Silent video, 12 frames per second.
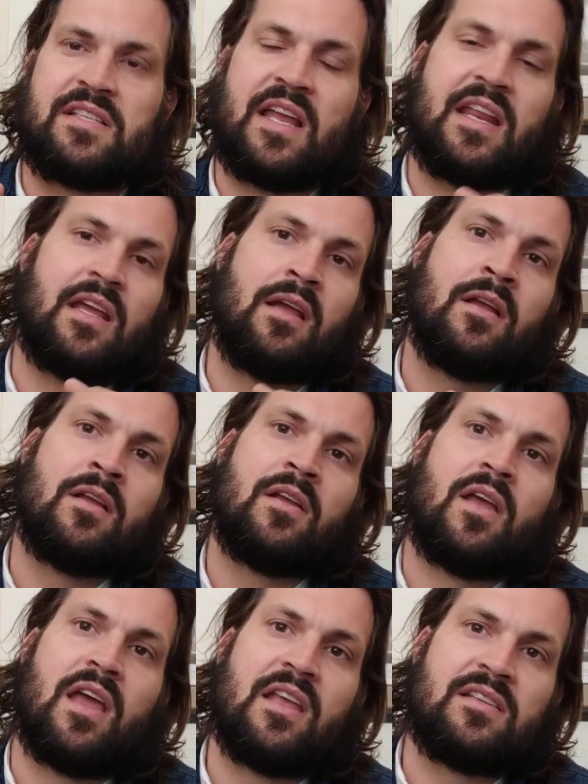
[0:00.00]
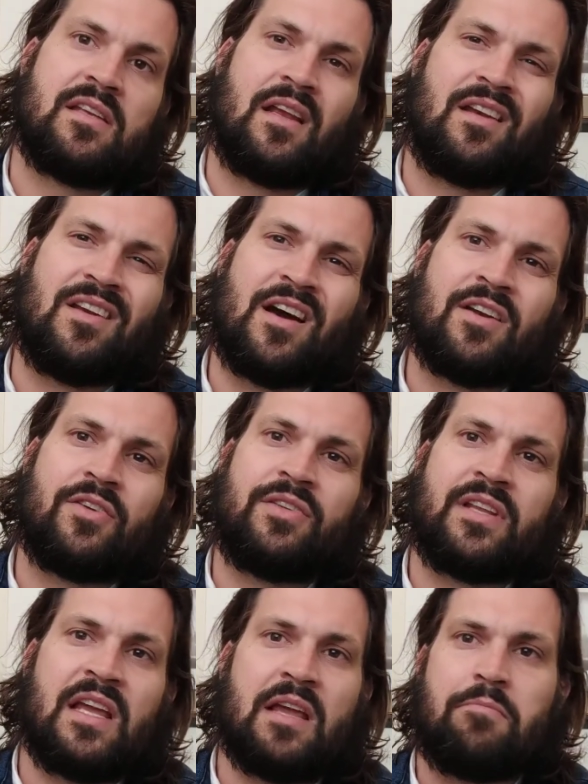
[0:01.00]
setting is it not
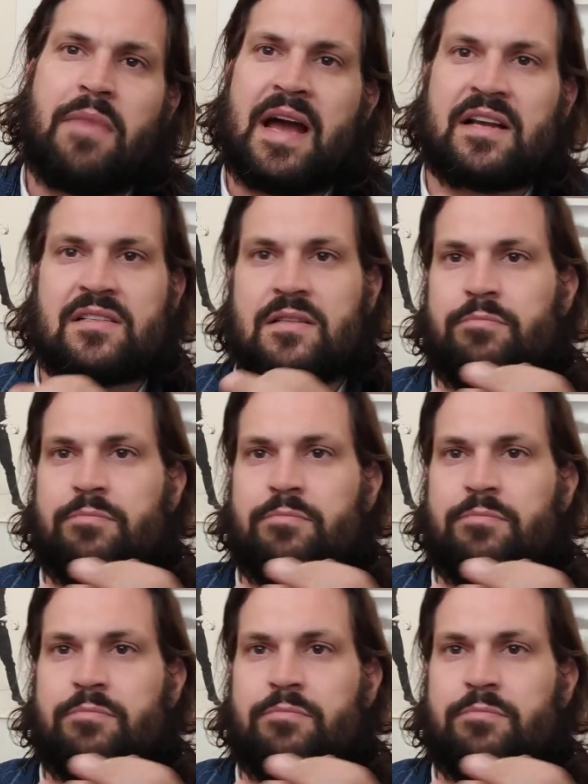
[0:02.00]
only impacts